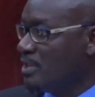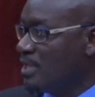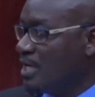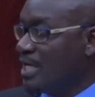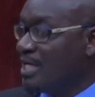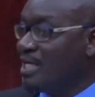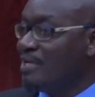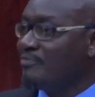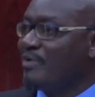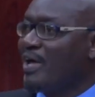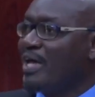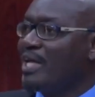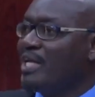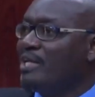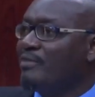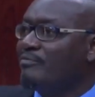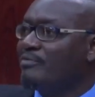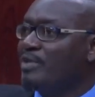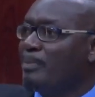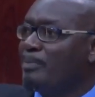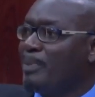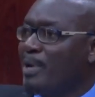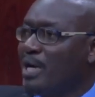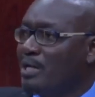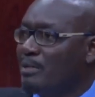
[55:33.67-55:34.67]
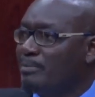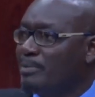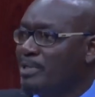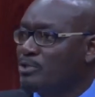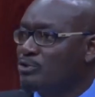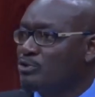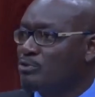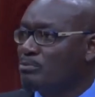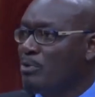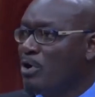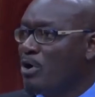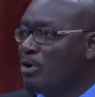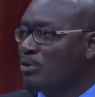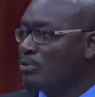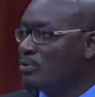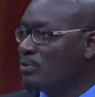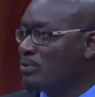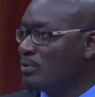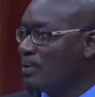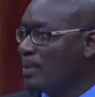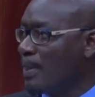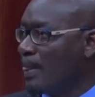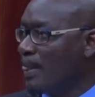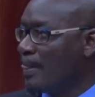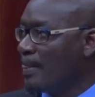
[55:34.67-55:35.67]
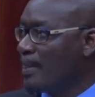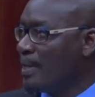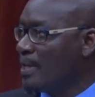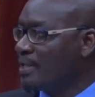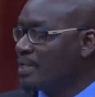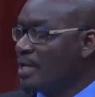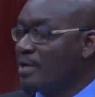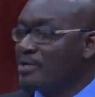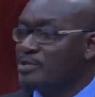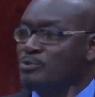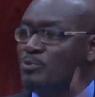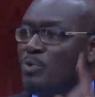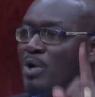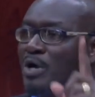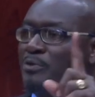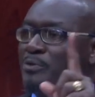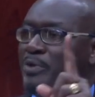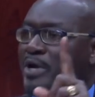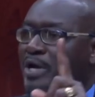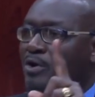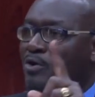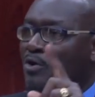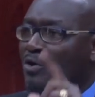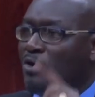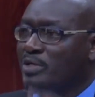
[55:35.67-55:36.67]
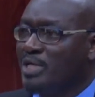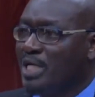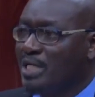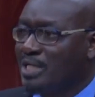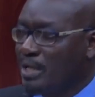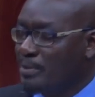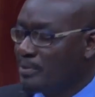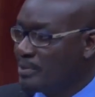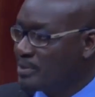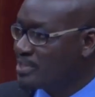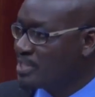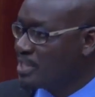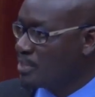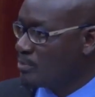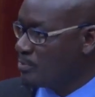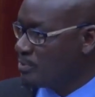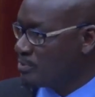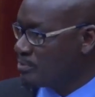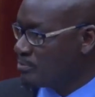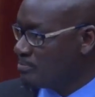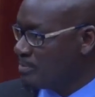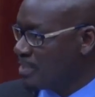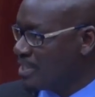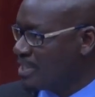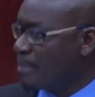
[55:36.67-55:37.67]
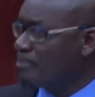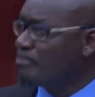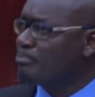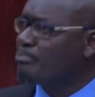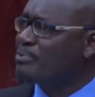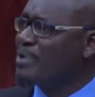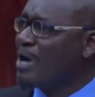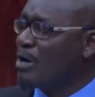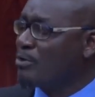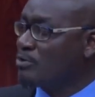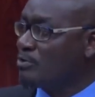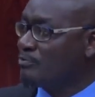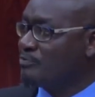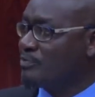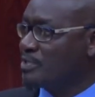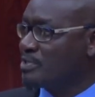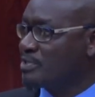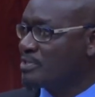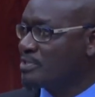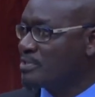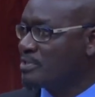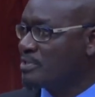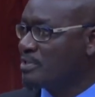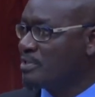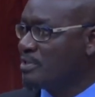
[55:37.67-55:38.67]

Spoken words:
And if I leave the Parliament tomorrow, there is one record that I will take with me, and I'm proud of it.